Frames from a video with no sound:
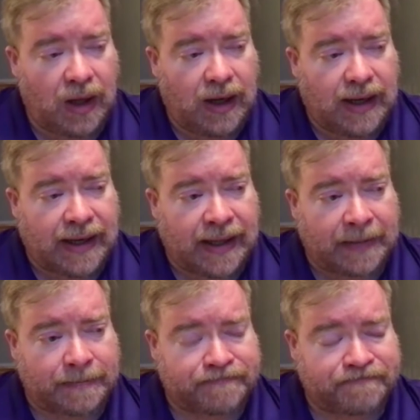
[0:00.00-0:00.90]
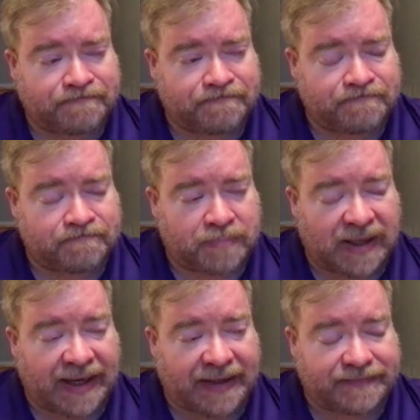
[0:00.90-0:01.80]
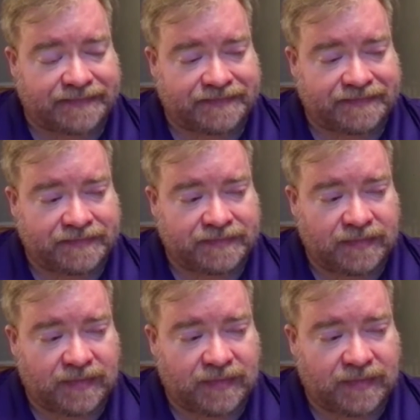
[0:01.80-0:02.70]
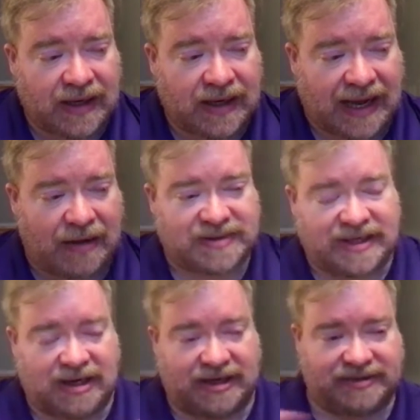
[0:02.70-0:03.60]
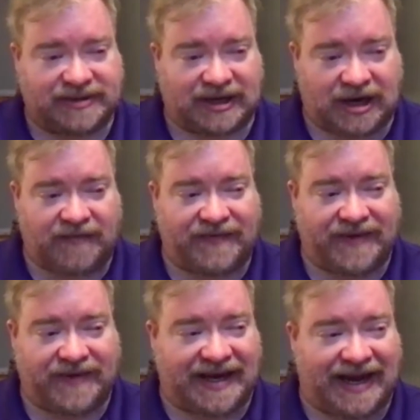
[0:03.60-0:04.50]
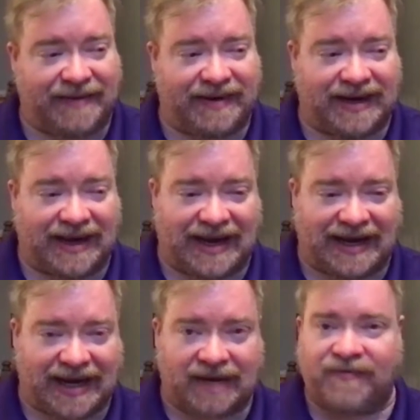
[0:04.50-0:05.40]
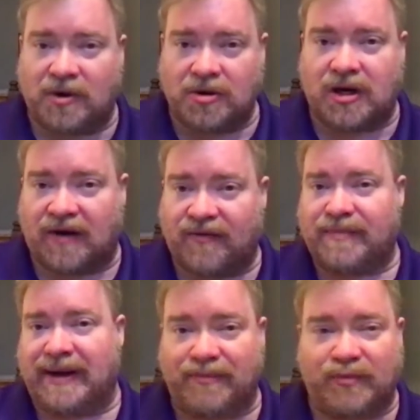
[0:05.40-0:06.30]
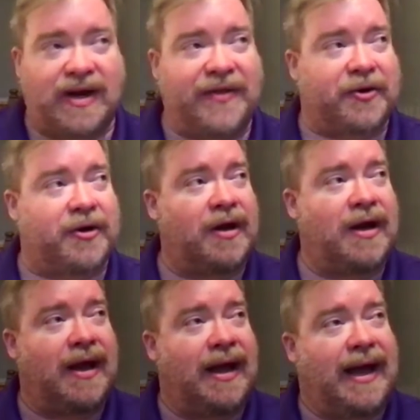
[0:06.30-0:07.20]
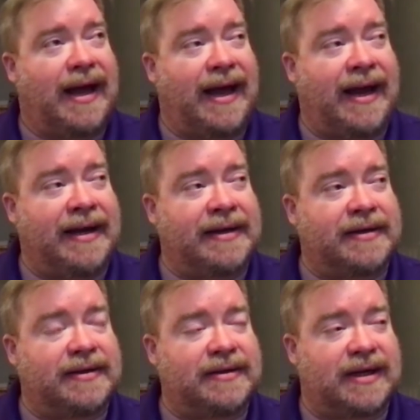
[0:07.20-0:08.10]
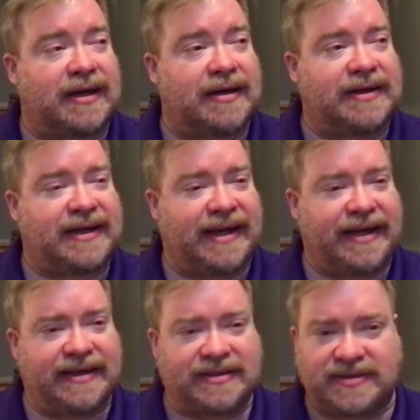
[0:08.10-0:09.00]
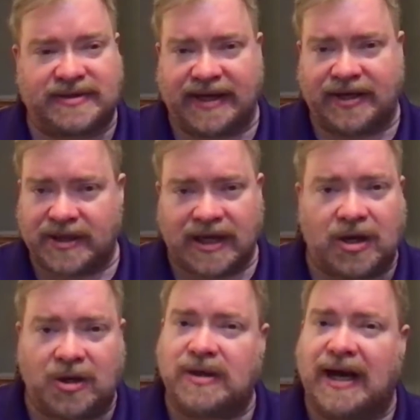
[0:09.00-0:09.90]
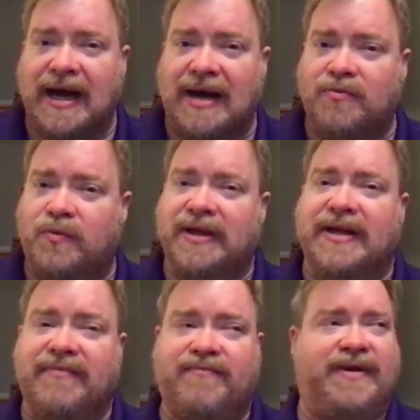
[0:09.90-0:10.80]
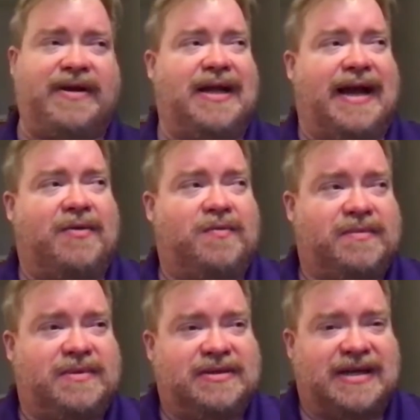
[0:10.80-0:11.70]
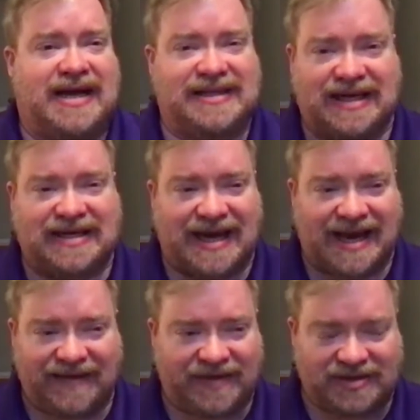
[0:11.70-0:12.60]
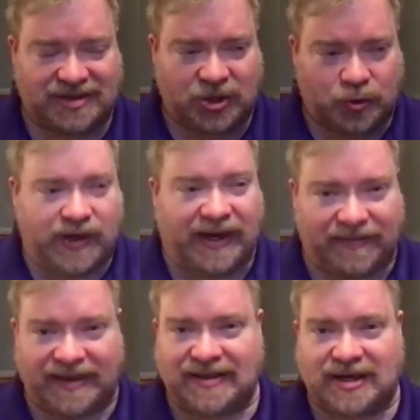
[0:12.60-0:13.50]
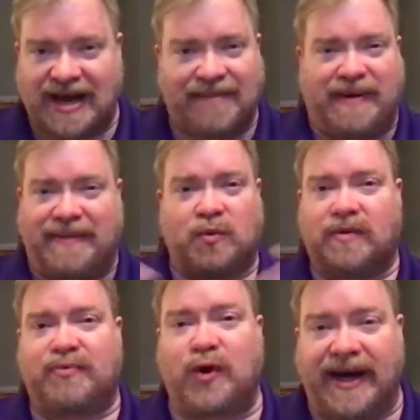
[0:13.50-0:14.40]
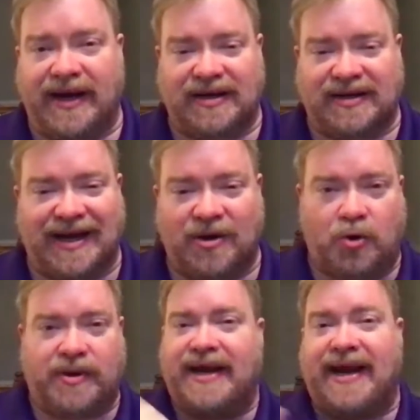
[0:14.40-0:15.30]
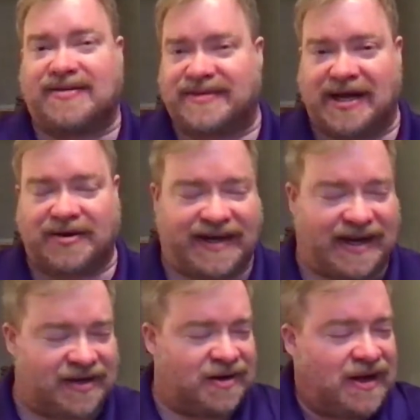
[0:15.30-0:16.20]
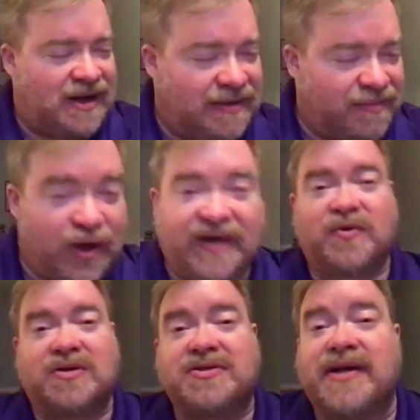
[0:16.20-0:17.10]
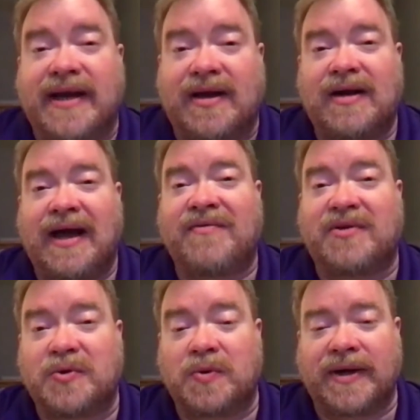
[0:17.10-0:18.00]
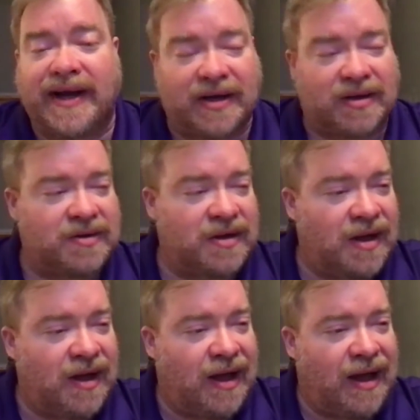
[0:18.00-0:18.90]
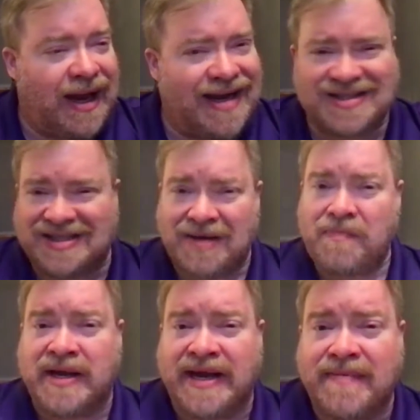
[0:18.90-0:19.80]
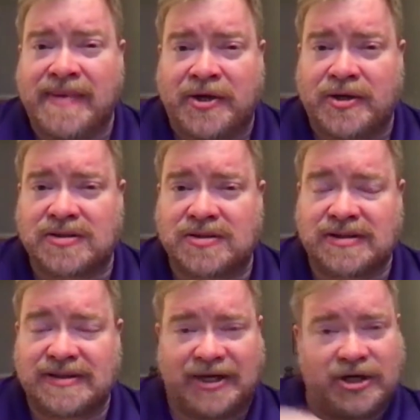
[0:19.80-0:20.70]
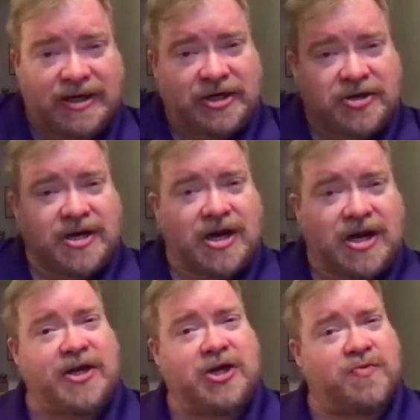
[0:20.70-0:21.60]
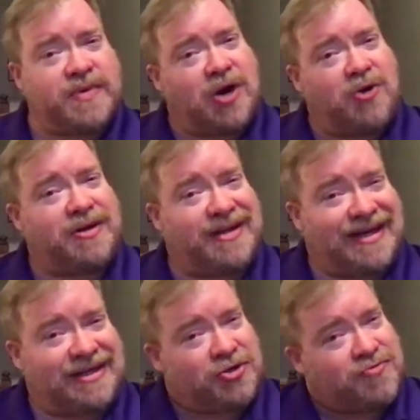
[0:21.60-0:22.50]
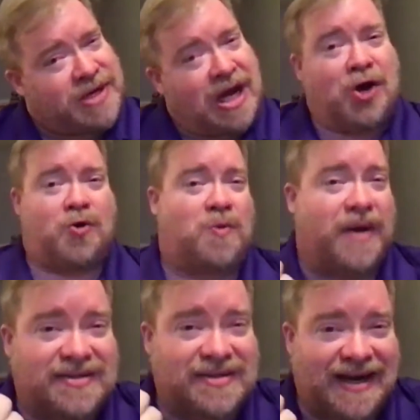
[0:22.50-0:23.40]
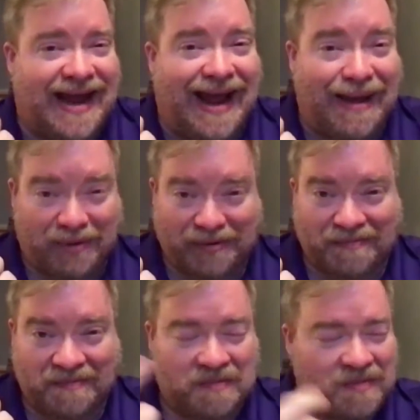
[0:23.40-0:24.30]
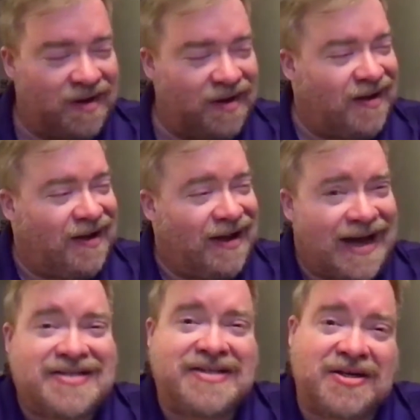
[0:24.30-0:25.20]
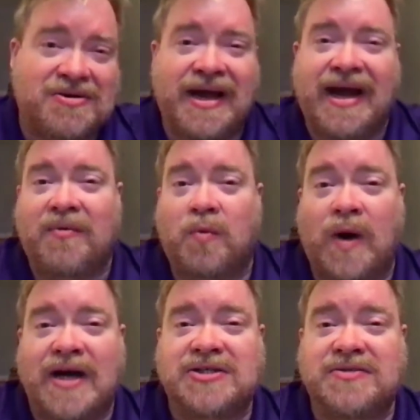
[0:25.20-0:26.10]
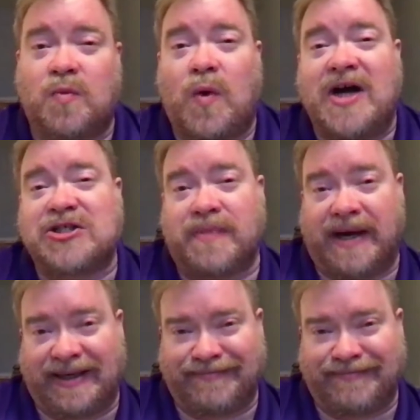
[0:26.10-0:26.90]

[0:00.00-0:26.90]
But I was off that time, and I got a phone call from my brother. And he had said, I really feel like I had this dream that people were praying and holding hands downtown, praying for the city after the tornado. And something in me just, when you know it's going to happen. I said, okay, watch me.